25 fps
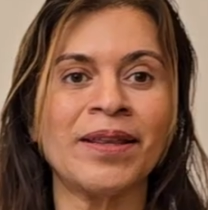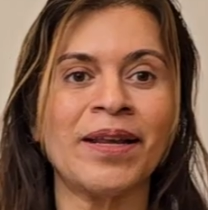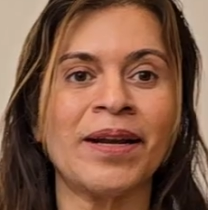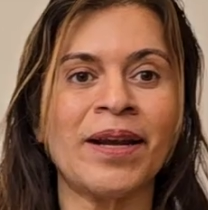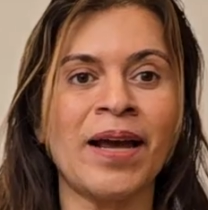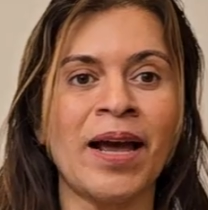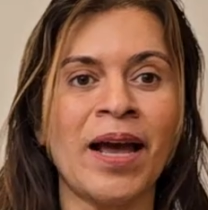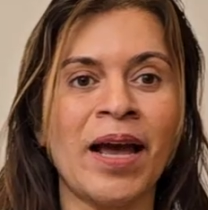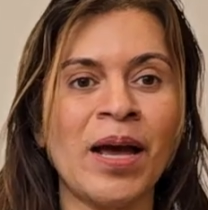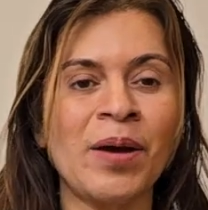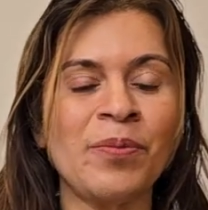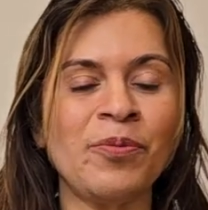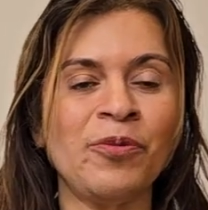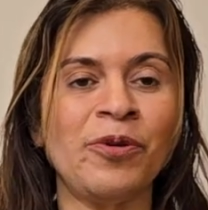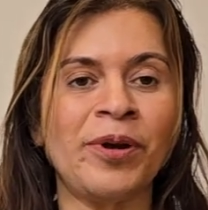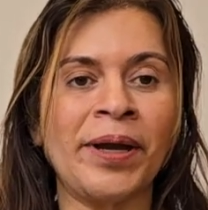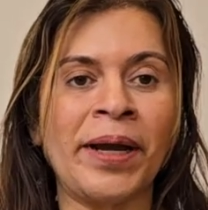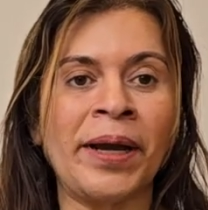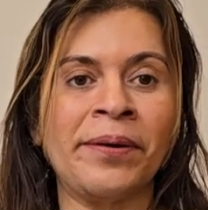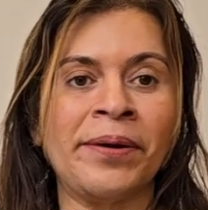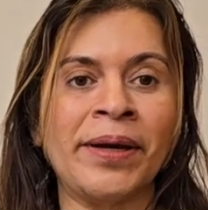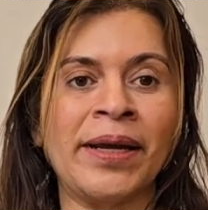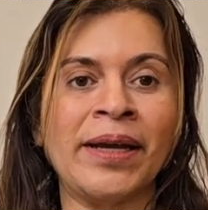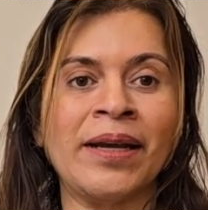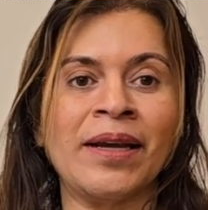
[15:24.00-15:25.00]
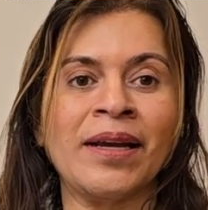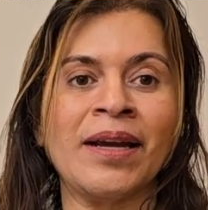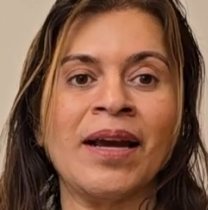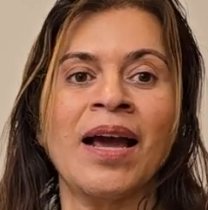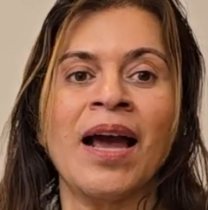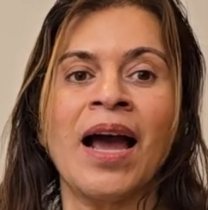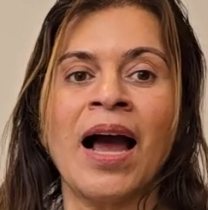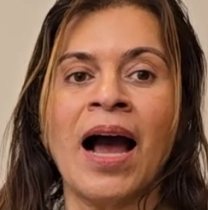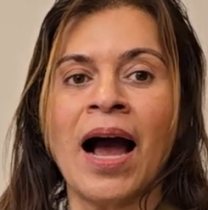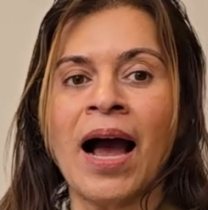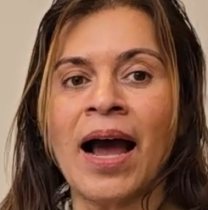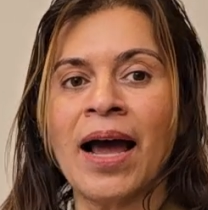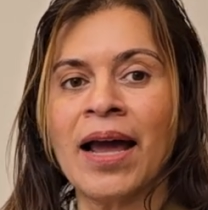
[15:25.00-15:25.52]
that I'm wearing,
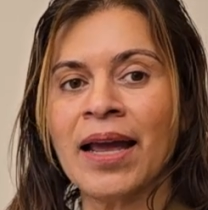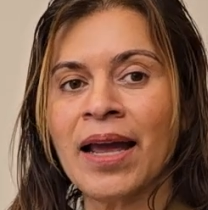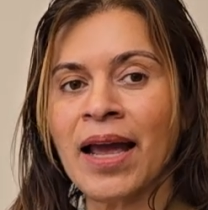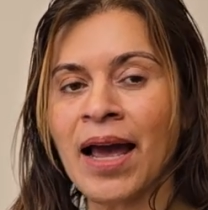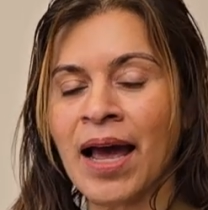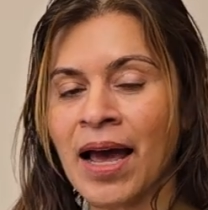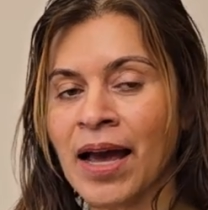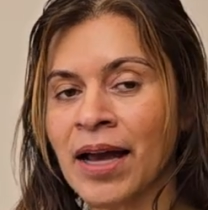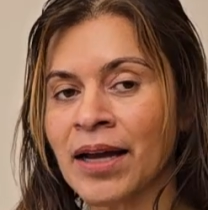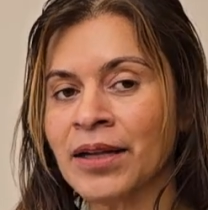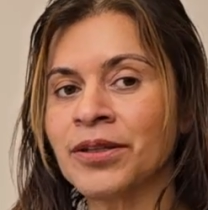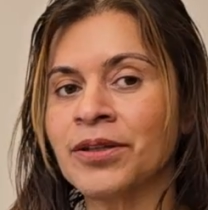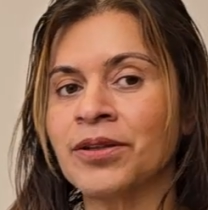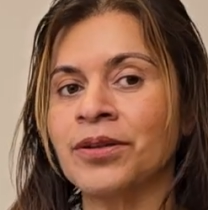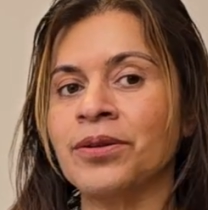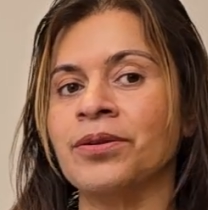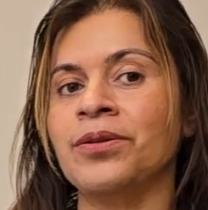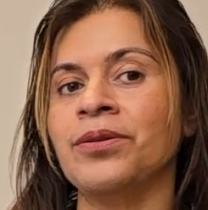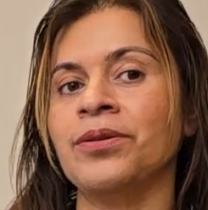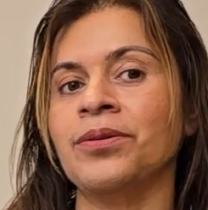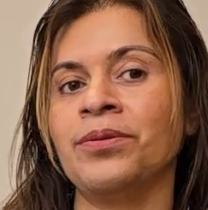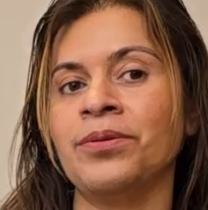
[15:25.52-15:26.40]
I had to